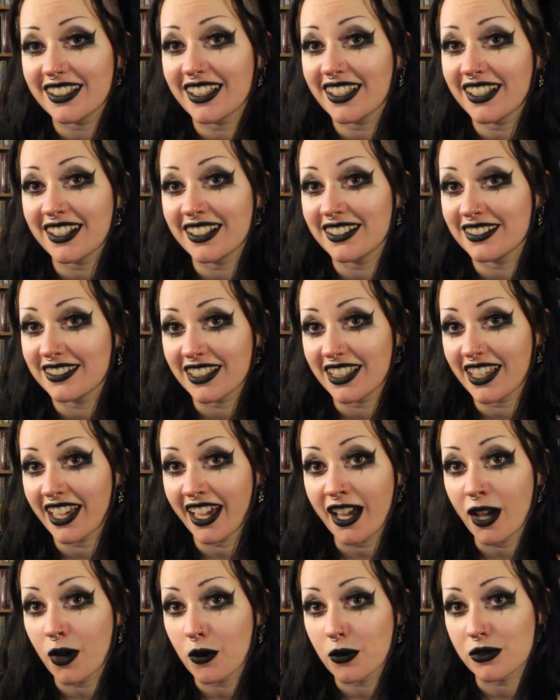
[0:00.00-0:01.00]
And
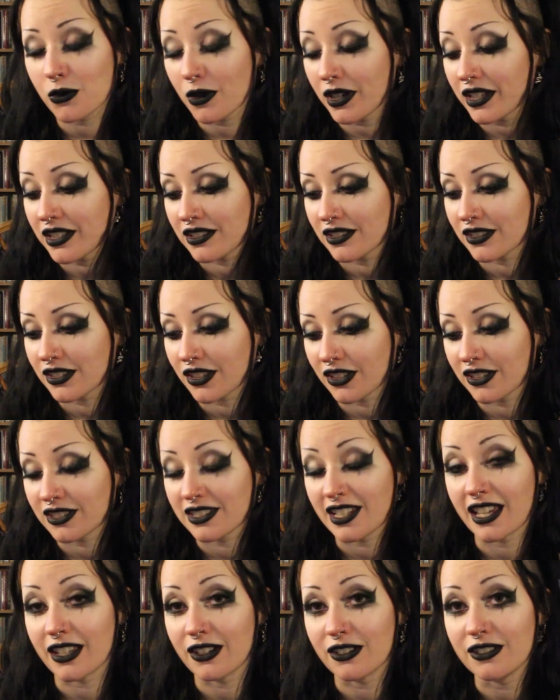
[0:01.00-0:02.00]
yeah, I was right, it doesn't
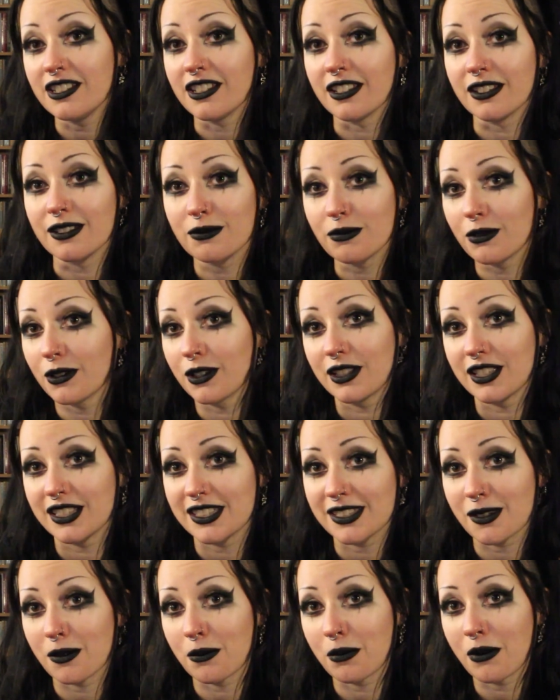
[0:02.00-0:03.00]
contain onion, but
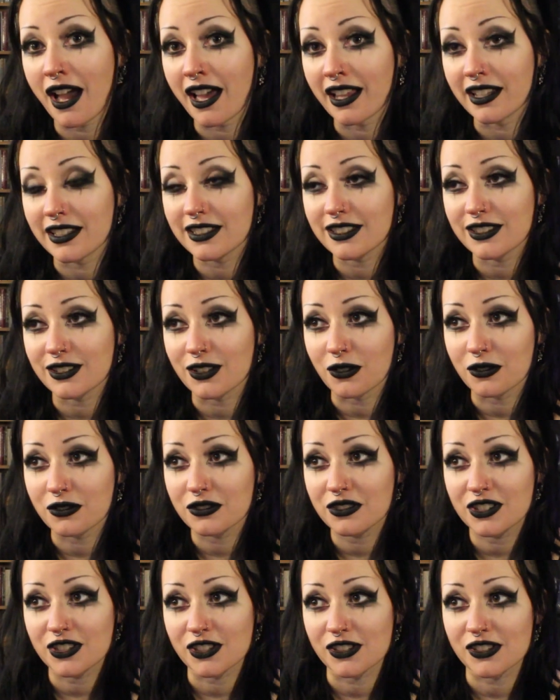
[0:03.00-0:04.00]
it's the brand, not
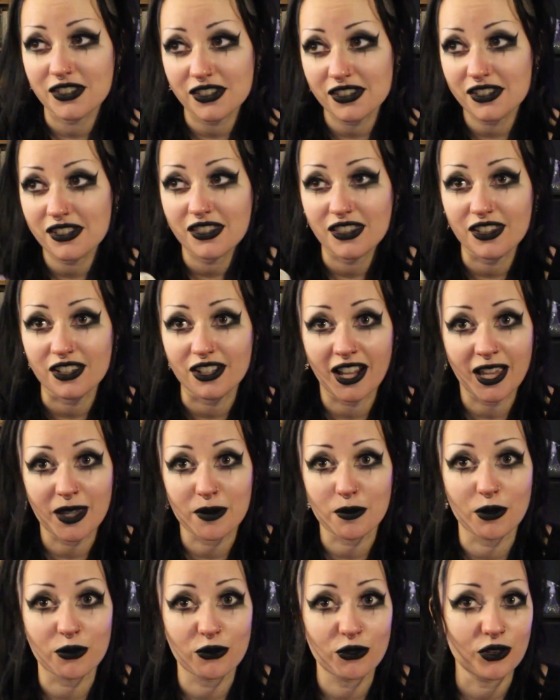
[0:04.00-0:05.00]
just the
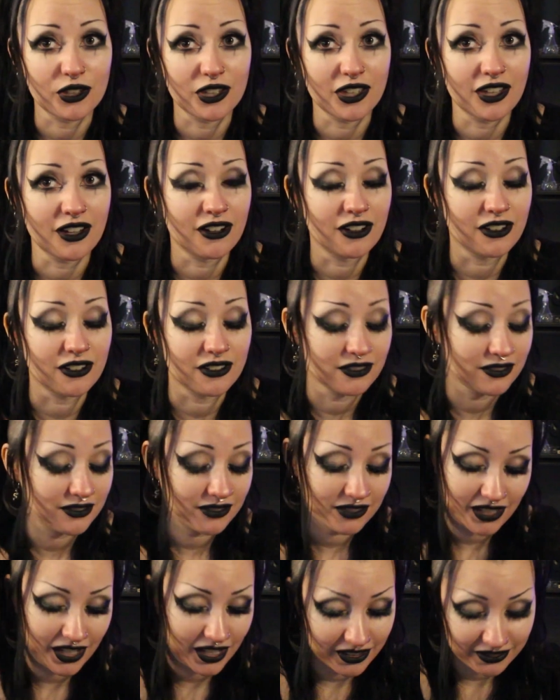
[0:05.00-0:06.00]
name of the yarn.
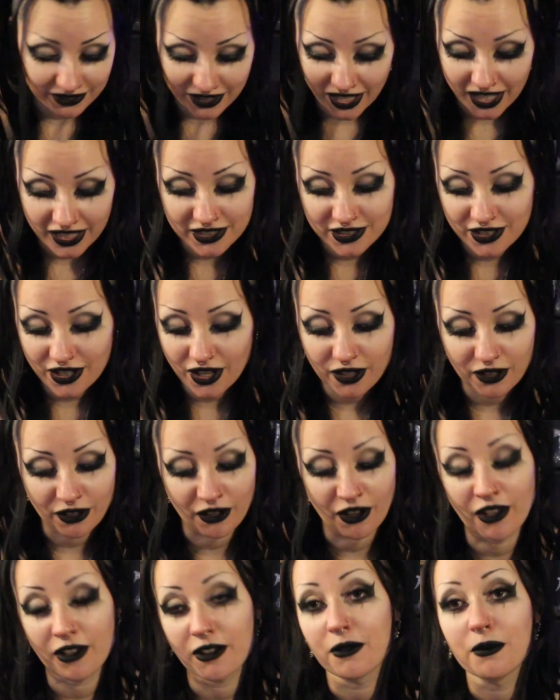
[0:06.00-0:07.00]
I don't
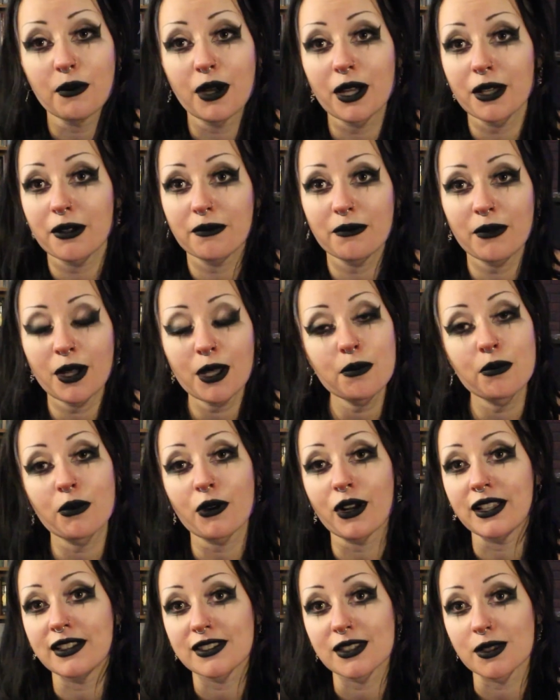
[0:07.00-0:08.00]
know, my
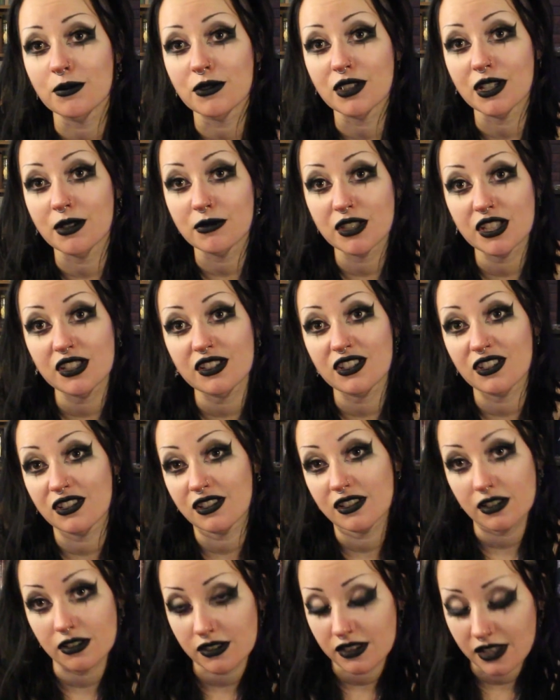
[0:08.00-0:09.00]
brain sometimes it
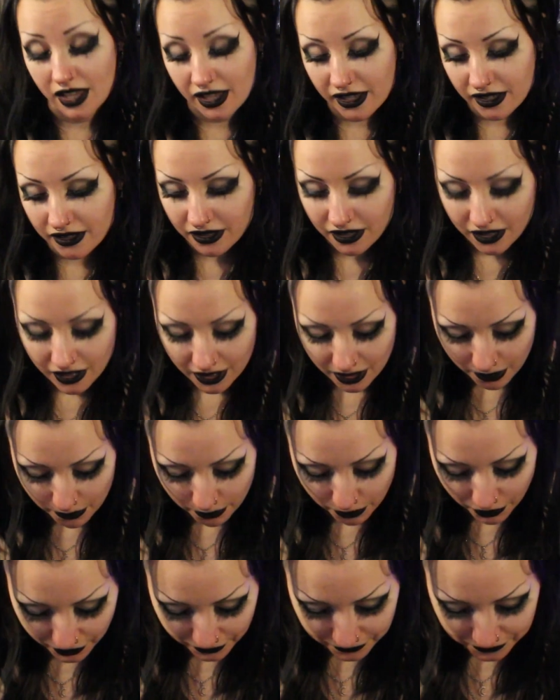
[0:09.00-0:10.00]
just does that.
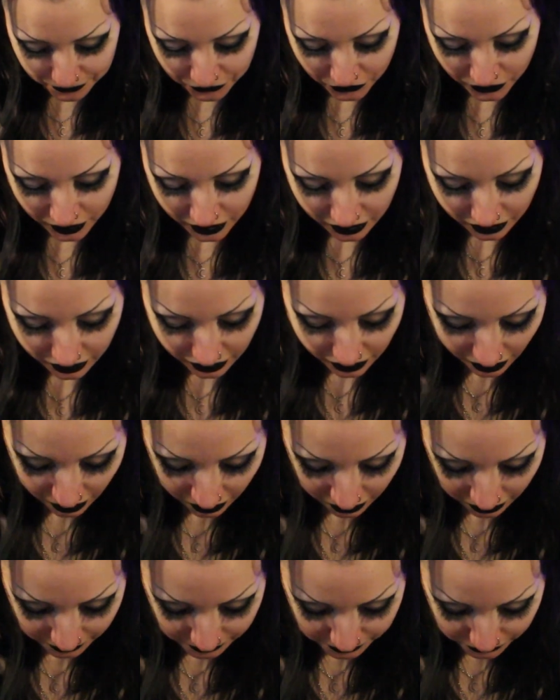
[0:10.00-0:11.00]
But
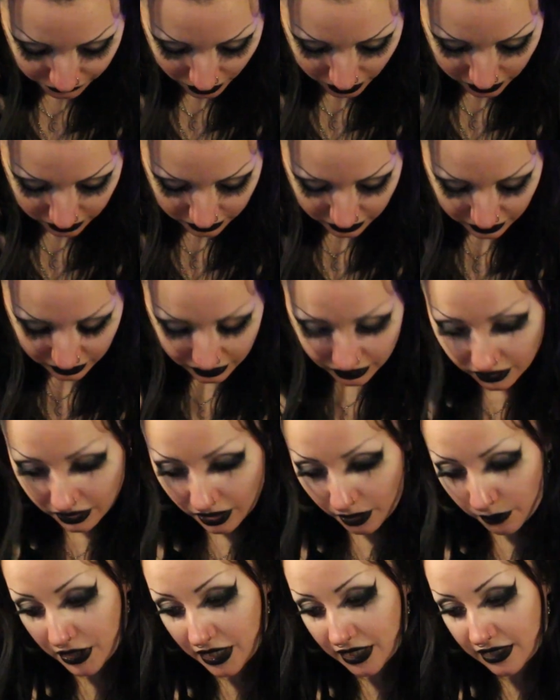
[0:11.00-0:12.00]
I'm
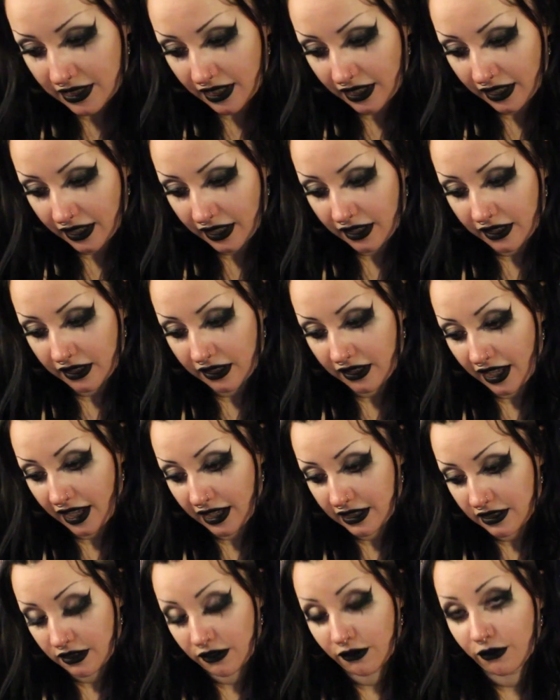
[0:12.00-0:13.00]
knitting
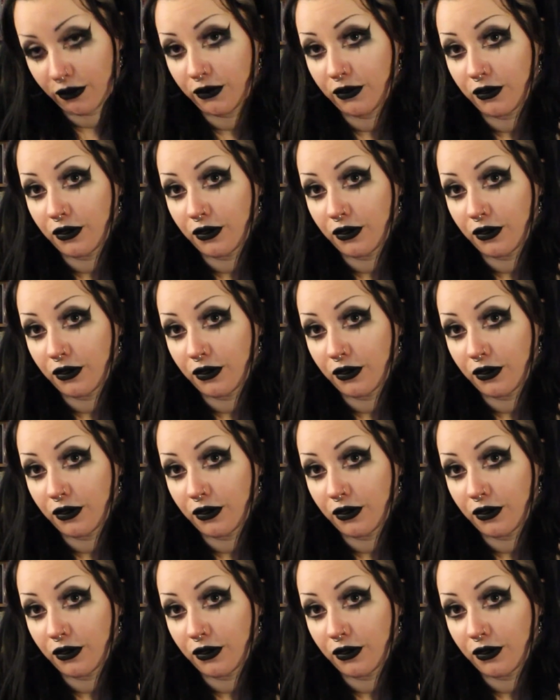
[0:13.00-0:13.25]
out of,